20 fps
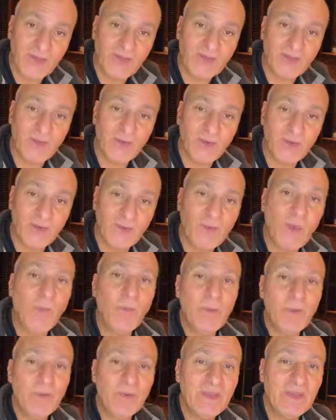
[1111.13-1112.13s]
So
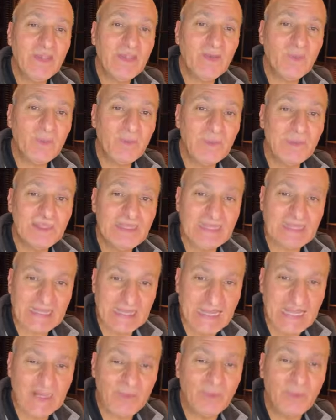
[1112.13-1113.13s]
don't be
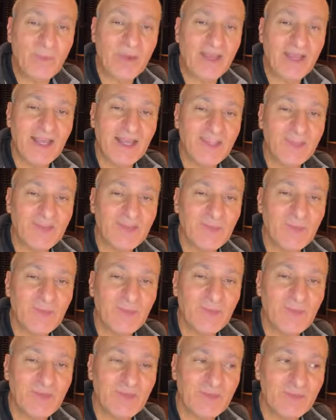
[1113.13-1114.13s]
misled by
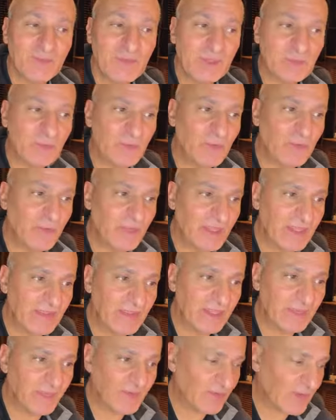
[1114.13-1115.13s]
some of these people who
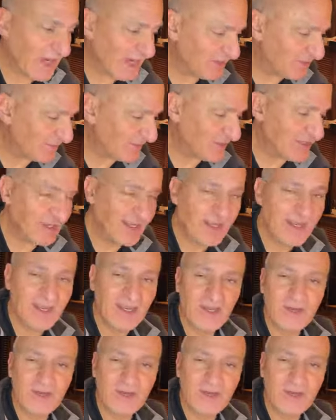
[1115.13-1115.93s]
think that they're actually